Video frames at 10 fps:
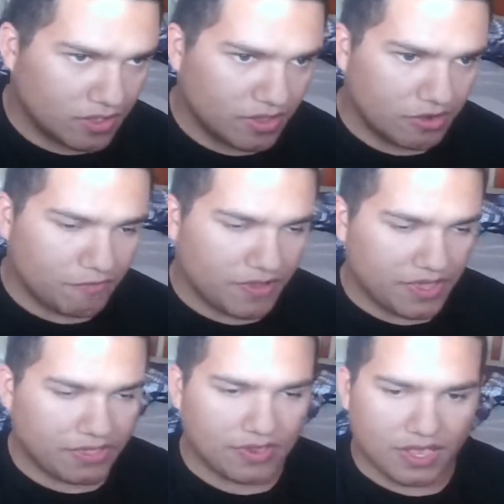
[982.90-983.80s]

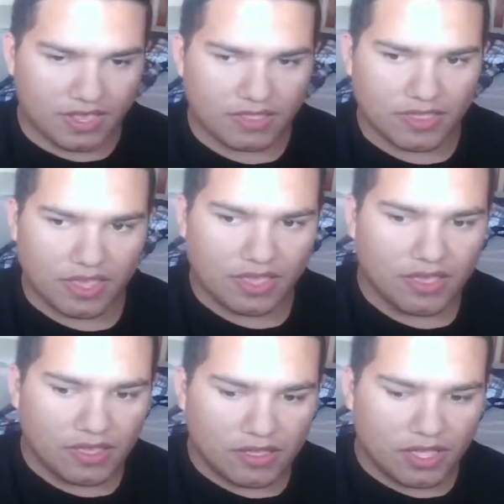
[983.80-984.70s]
interface, and I can say
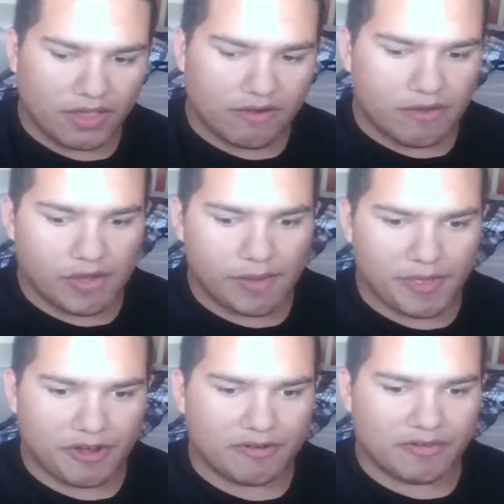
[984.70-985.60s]
arrow
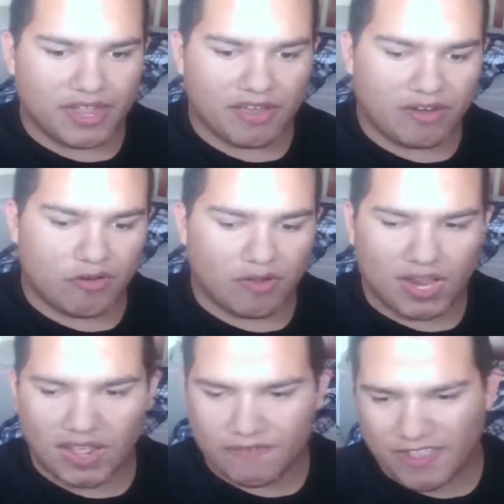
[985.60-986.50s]
up, arrow down, arrow
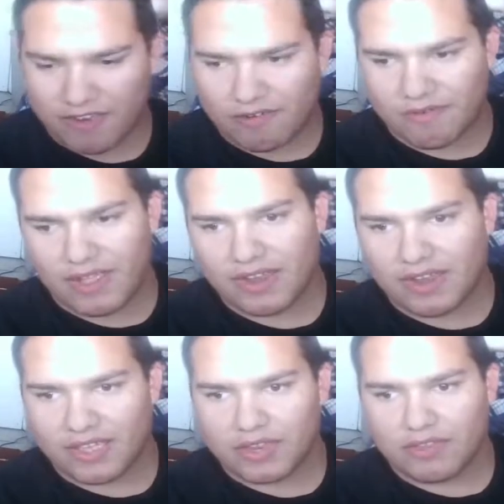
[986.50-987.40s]
left, arrow right, and
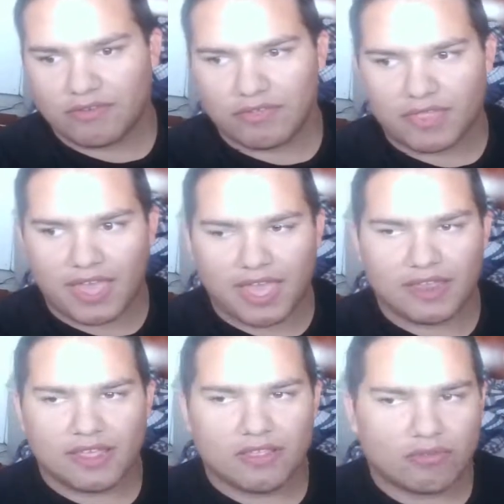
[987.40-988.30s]
I can use that
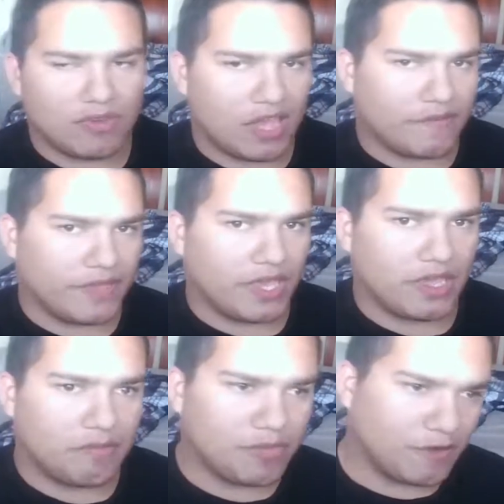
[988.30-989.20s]
to
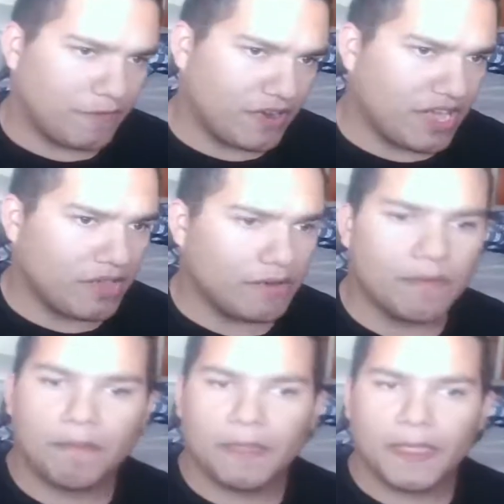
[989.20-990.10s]
navigate. But for now,
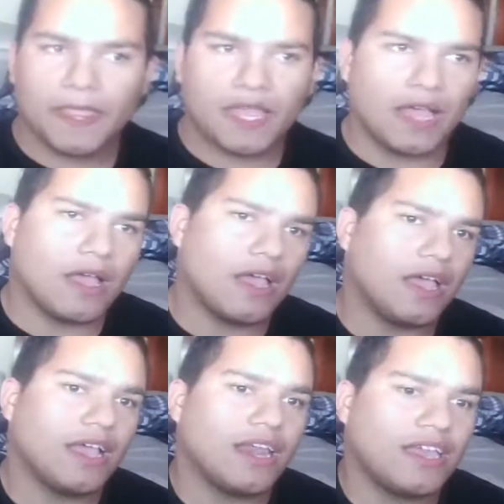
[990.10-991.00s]

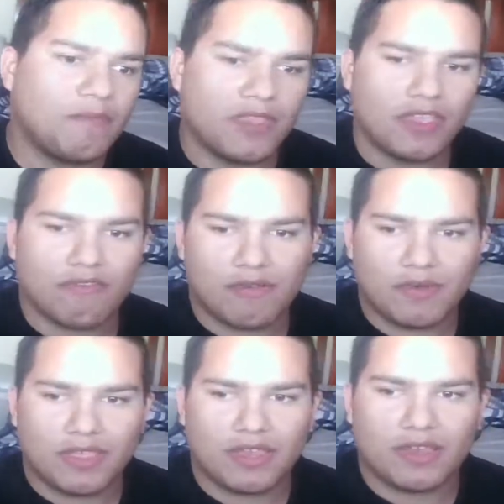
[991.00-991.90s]
I gotta keep tinkering
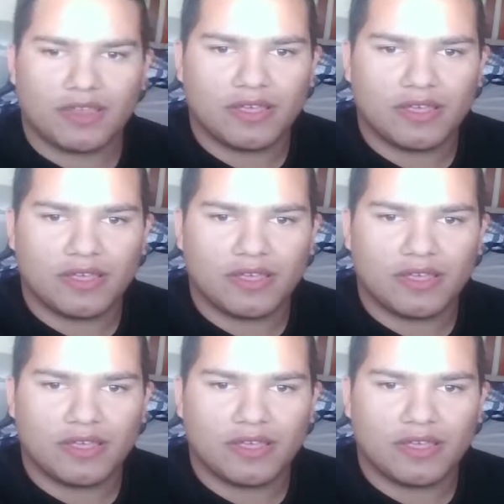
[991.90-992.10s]
with it,